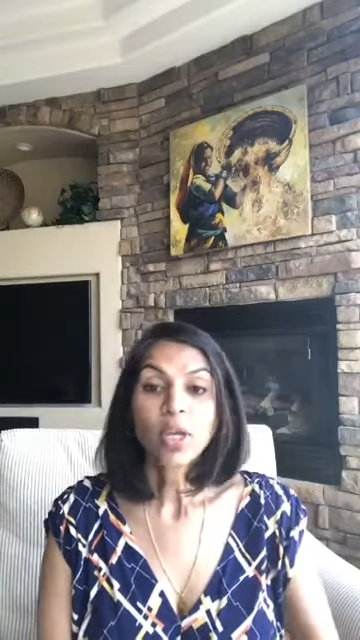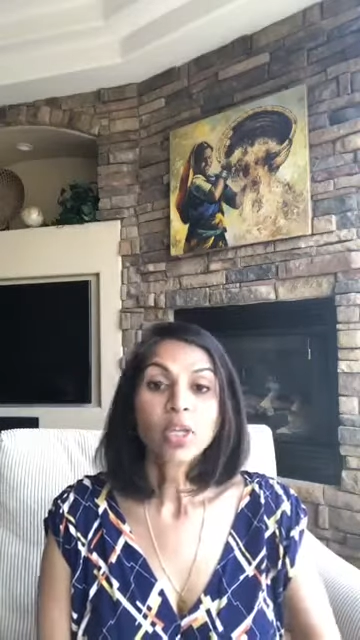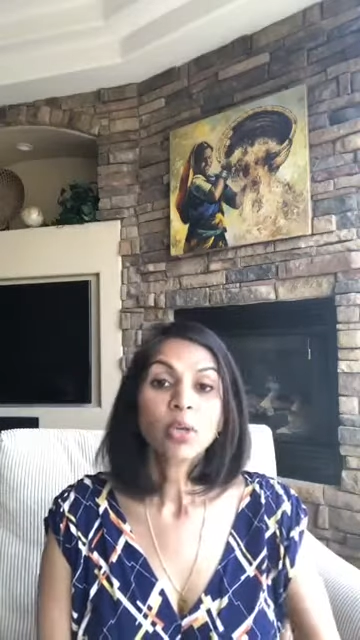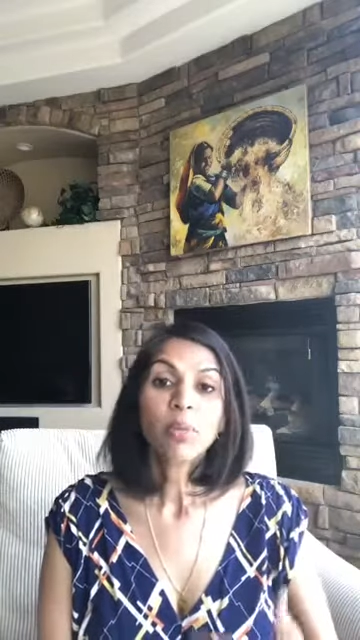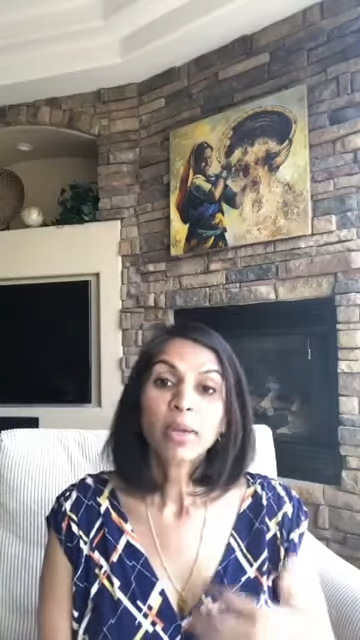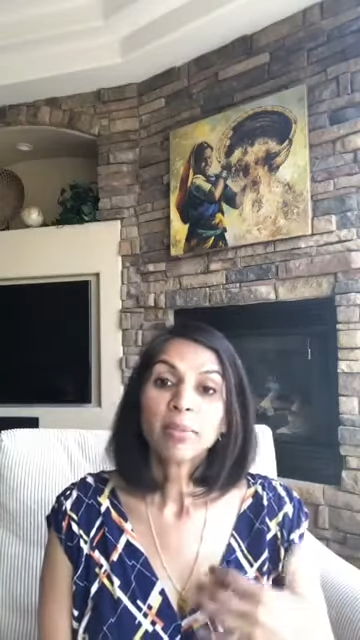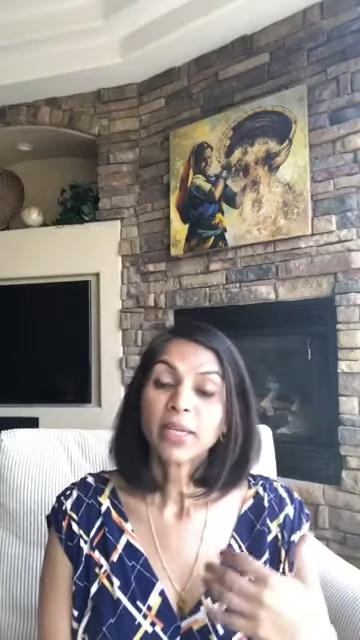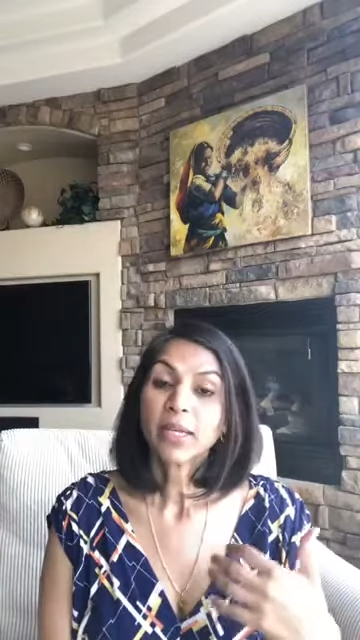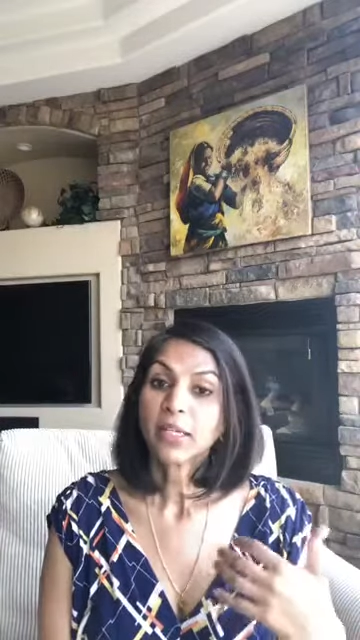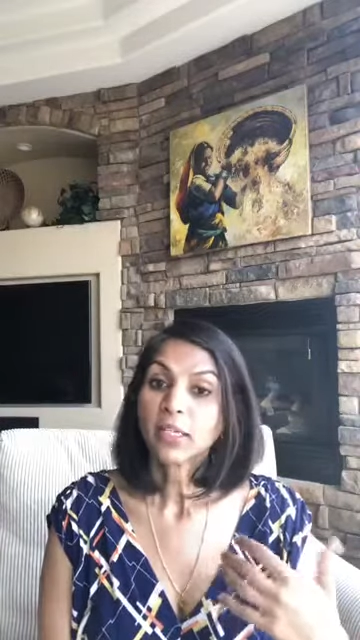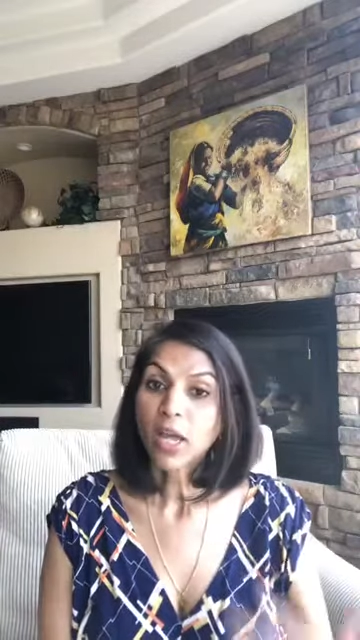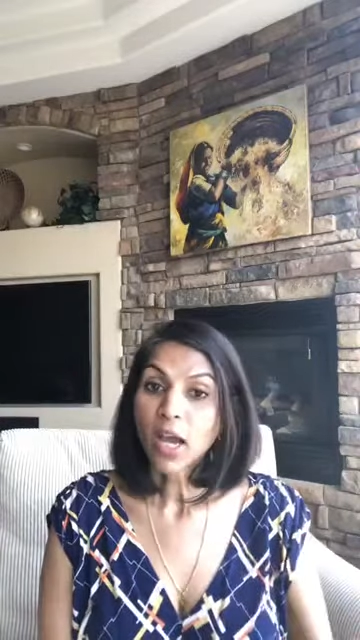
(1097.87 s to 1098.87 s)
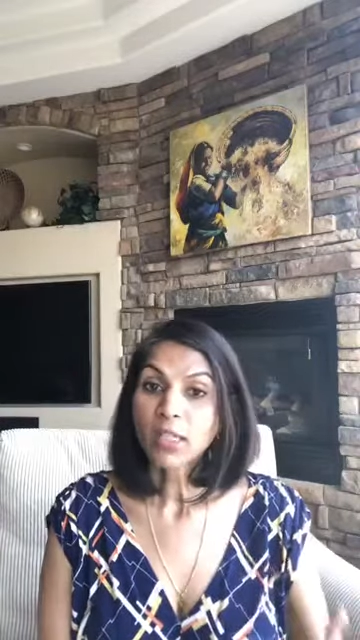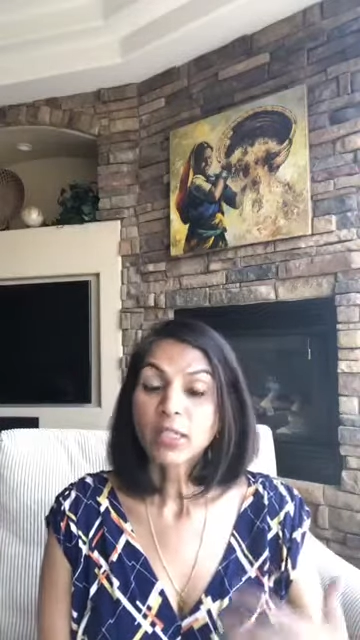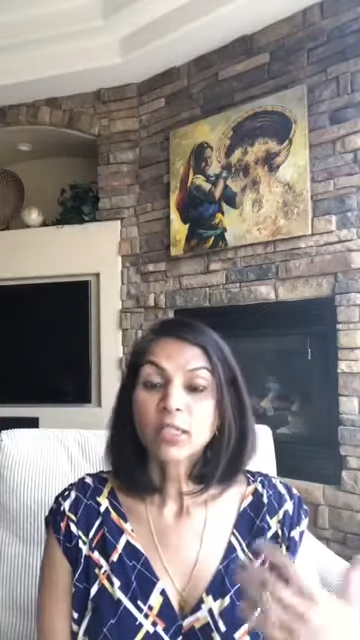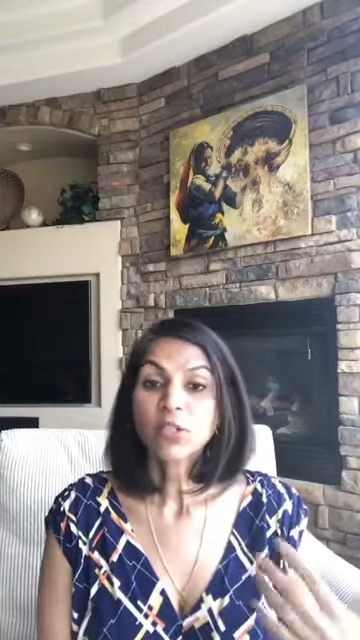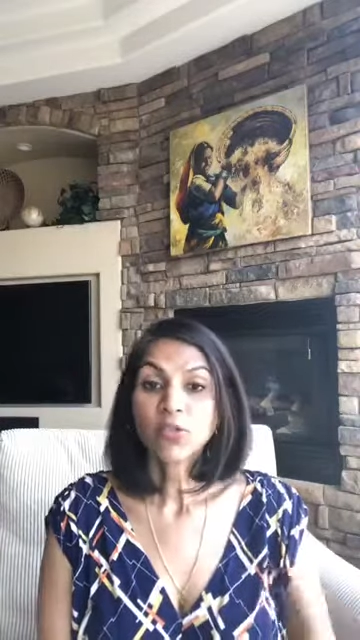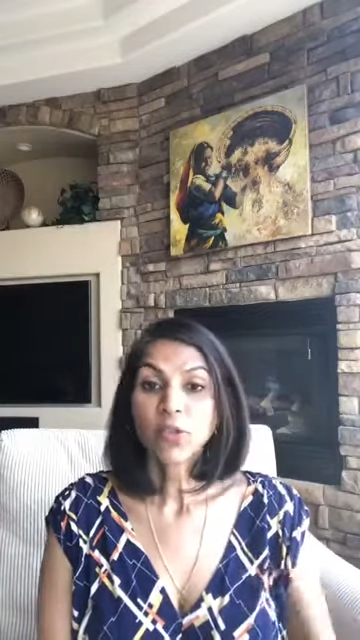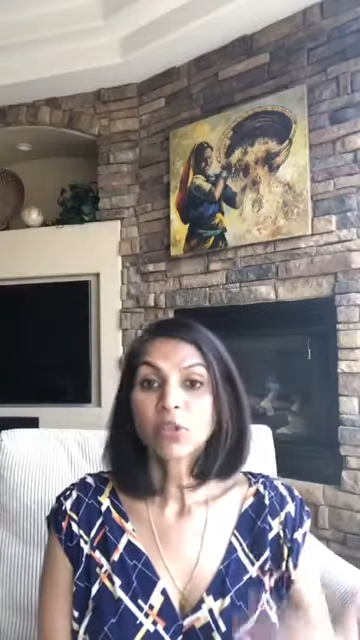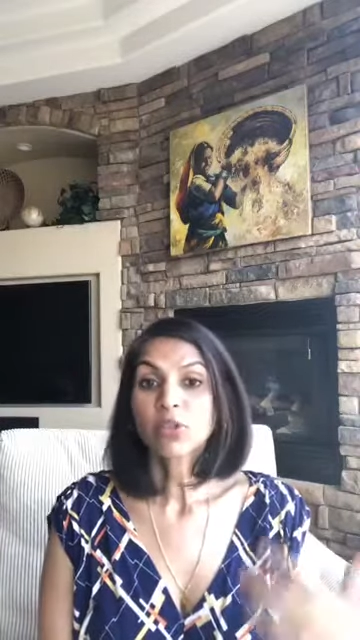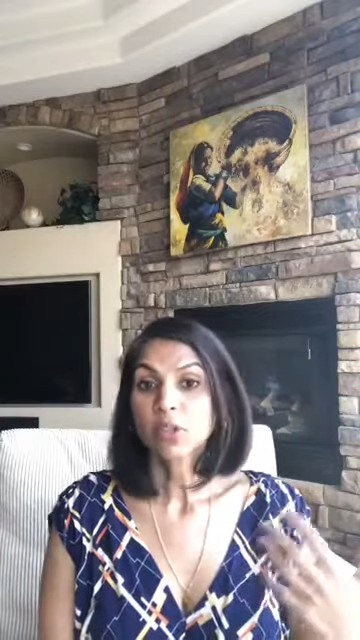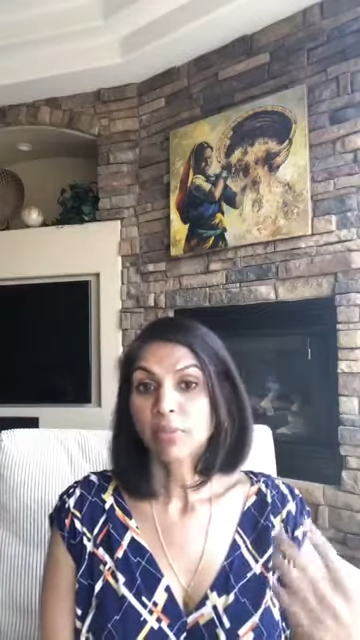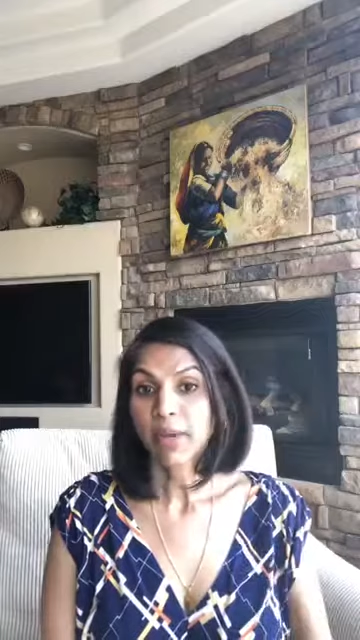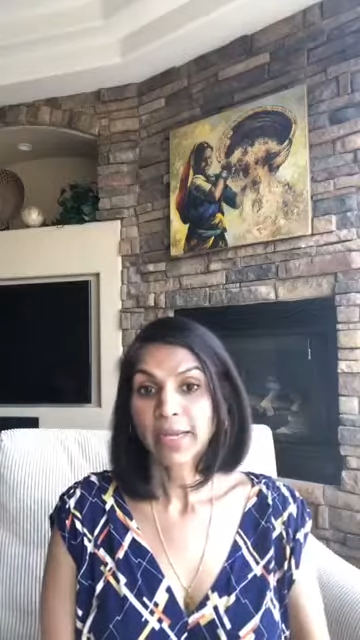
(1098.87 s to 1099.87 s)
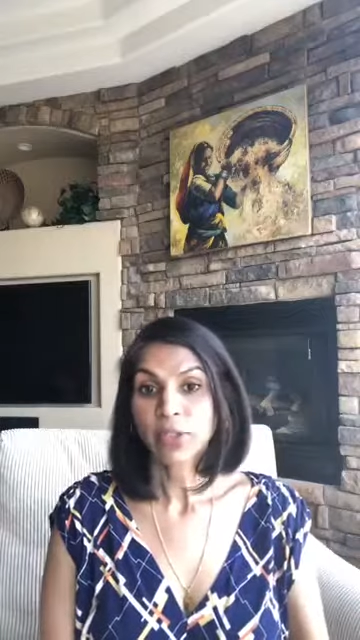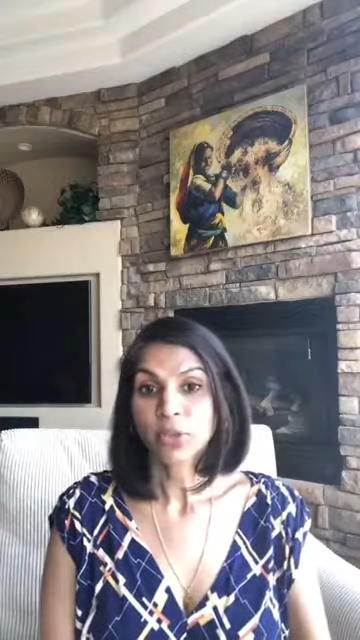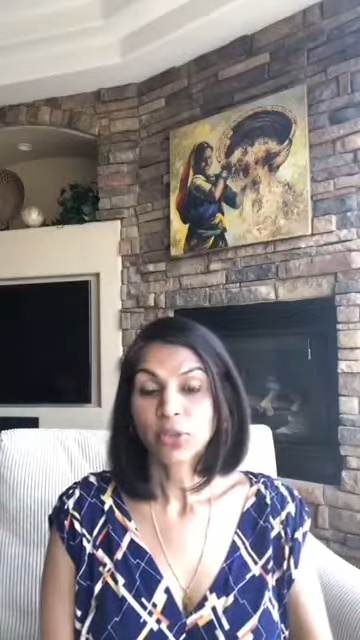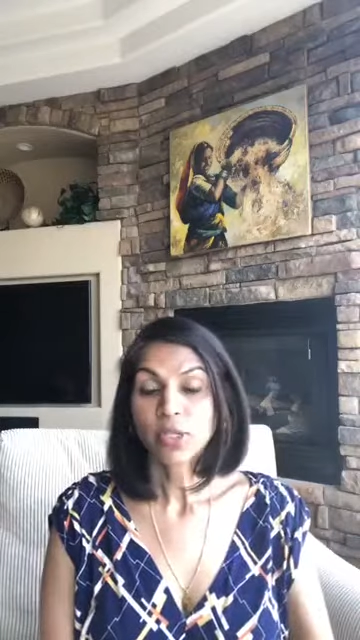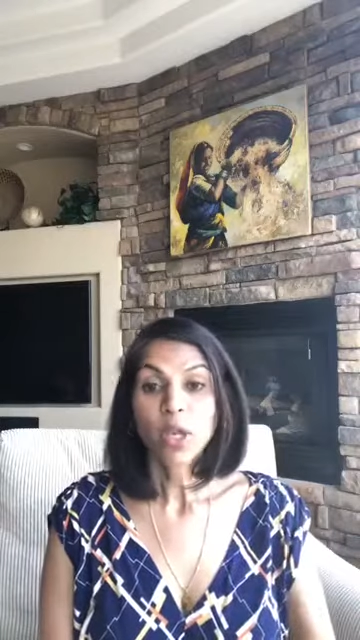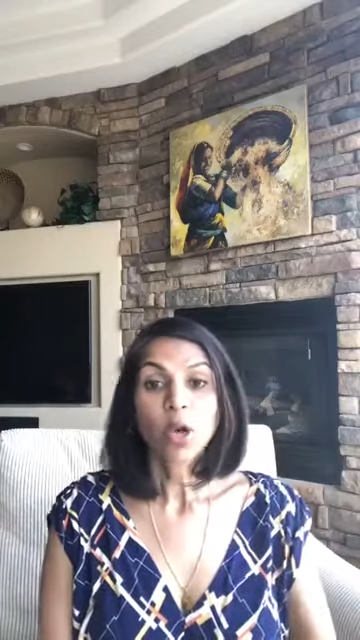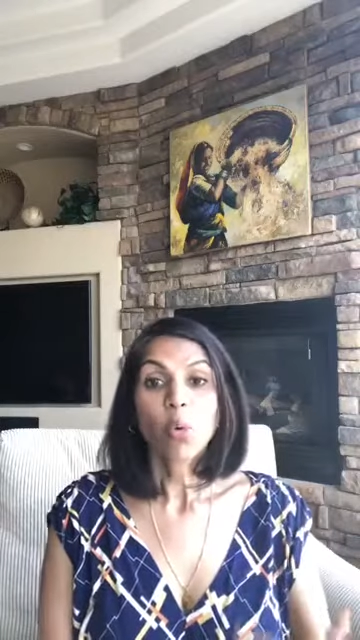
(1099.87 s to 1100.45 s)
you might be getting toxins, fillers, and binders,